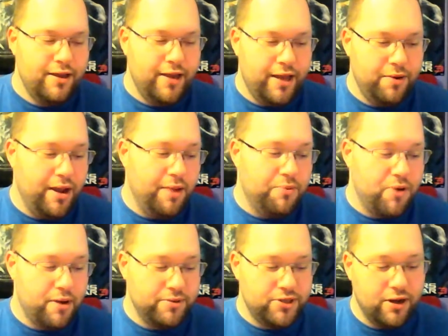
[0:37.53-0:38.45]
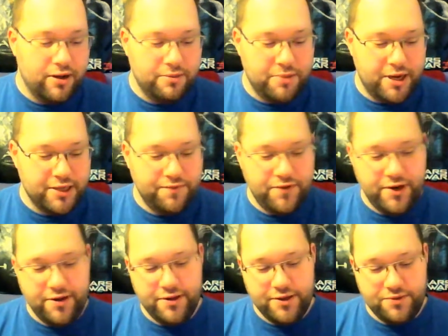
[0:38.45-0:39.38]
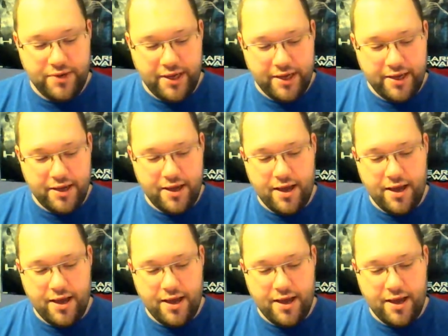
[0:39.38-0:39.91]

Anyway, I promised y'all an unboxing video this week.